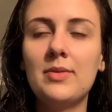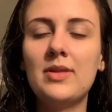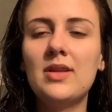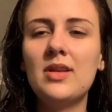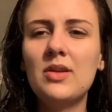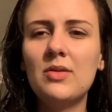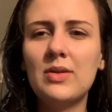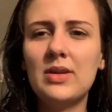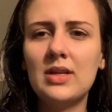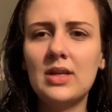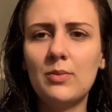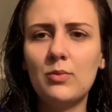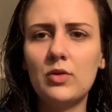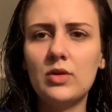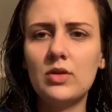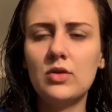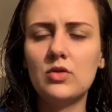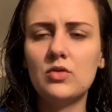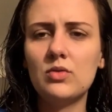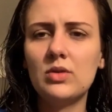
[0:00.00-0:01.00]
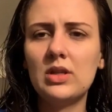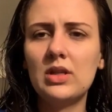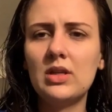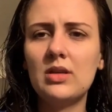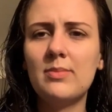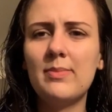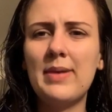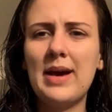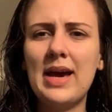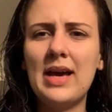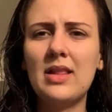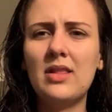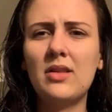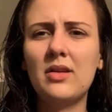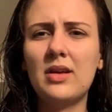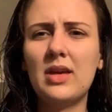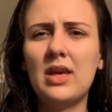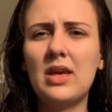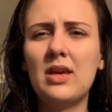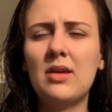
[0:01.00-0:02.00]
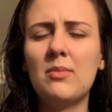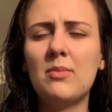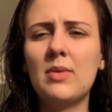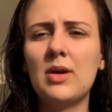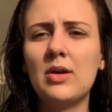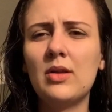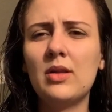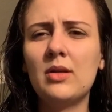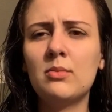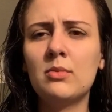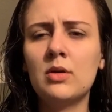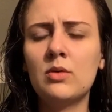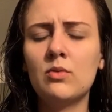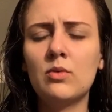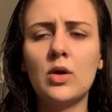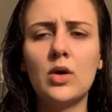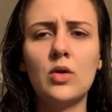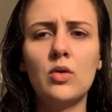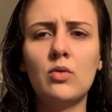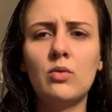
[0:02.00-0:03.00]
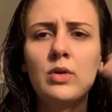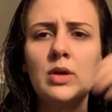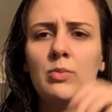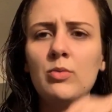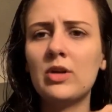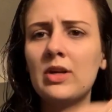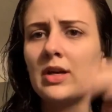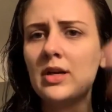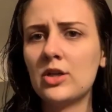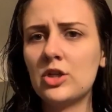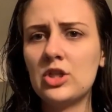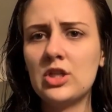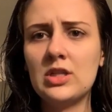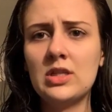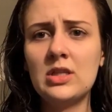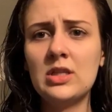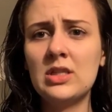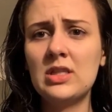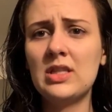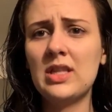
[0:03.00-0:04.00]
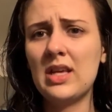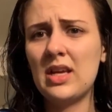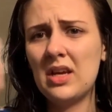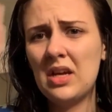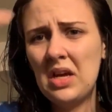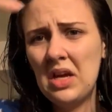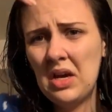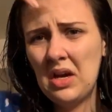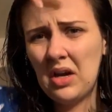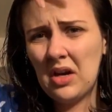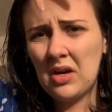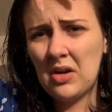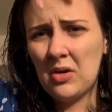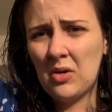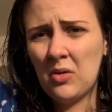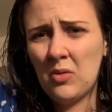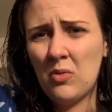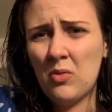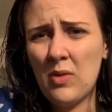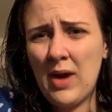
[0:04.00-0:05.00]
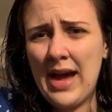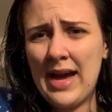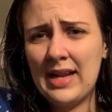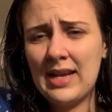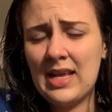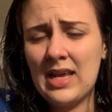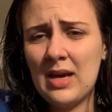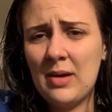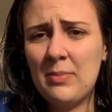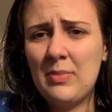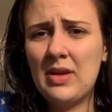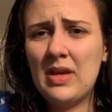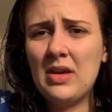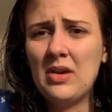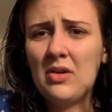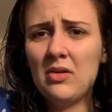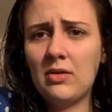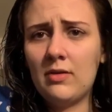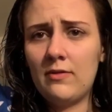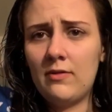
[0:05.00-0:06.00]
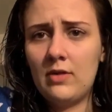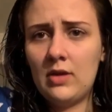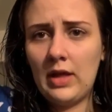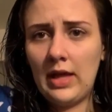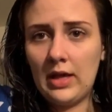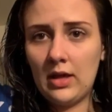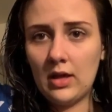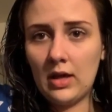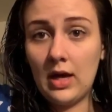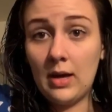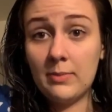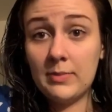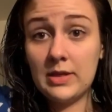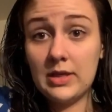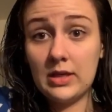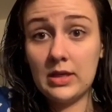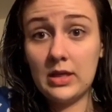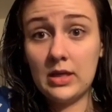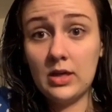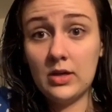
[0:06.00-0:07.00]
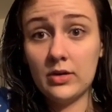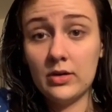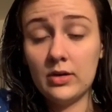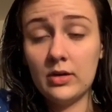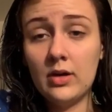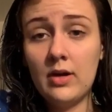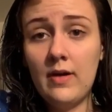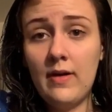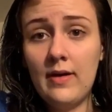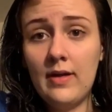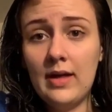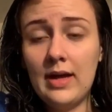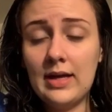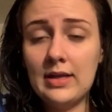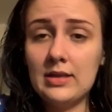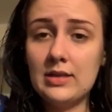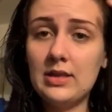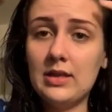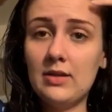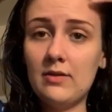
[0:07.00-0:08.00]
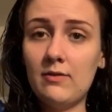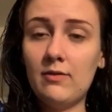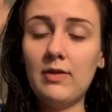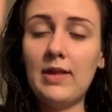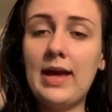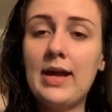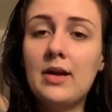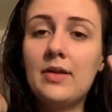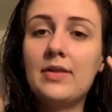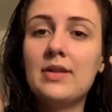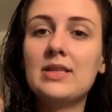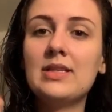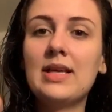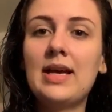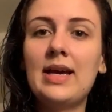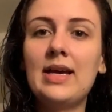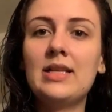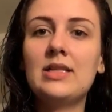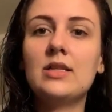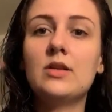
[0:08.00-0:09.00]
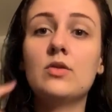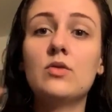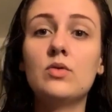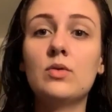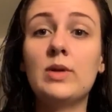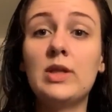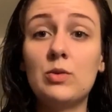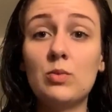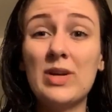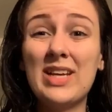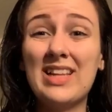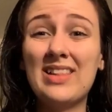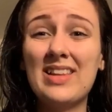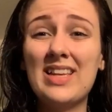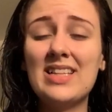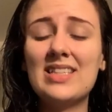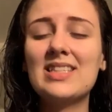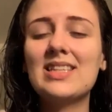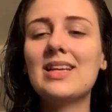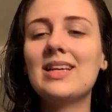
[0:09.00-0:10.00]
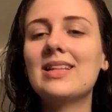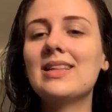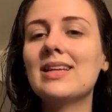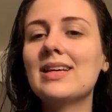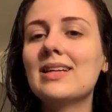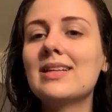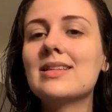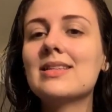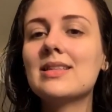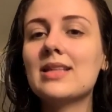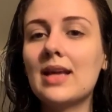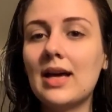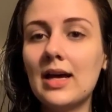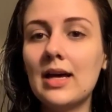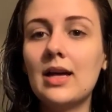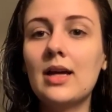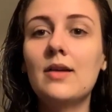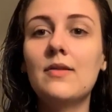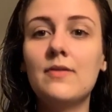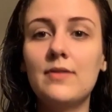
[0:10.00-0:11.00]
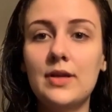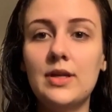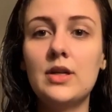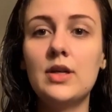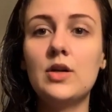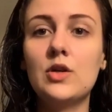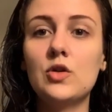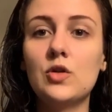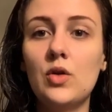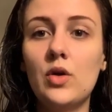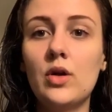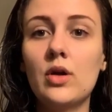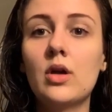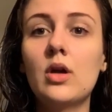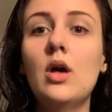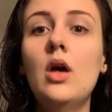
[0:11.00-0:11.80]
And then you end up with those really bad looking Marilyn Monroe reproductions that are all ratty up here and like up to here and then flat on the sides and with ringlets. And that is not a vintage look.